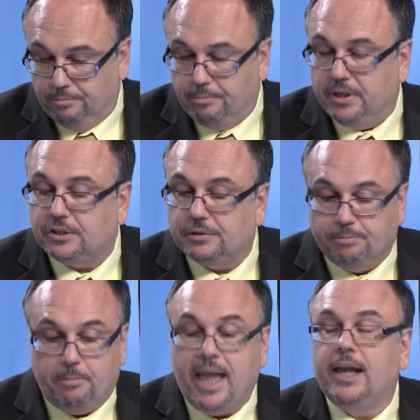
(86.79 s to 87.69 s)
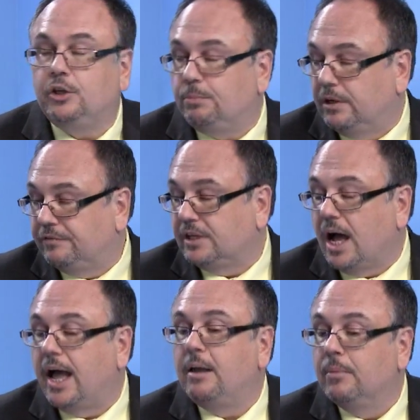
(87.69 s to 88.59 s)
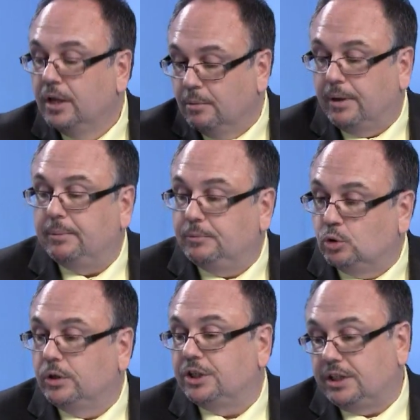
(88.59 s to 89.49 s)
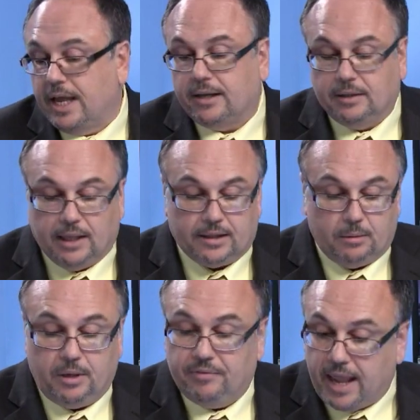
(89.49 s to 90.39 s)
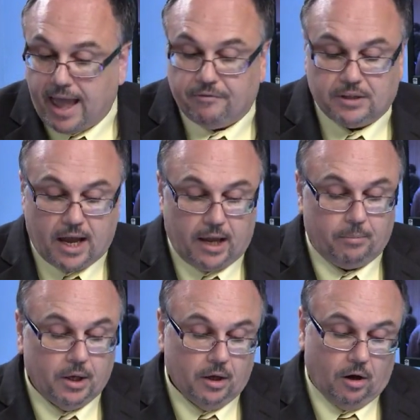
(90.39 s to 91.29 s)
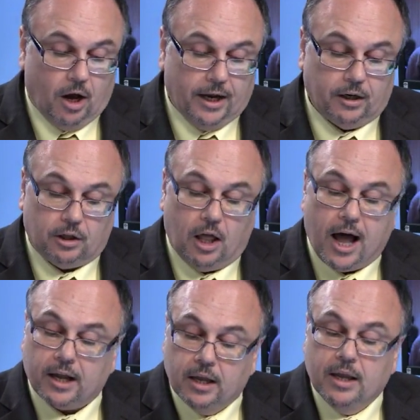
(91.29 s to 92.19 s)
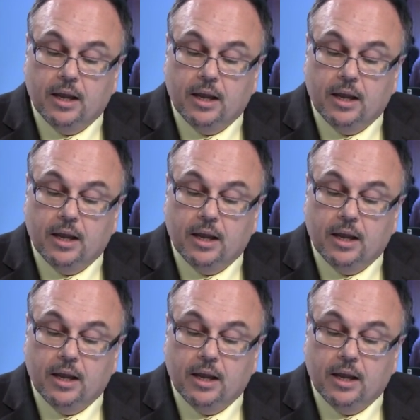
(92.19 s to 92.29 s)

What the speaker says: mismanagement of time by Georgia Tech to let them even have time on the clock.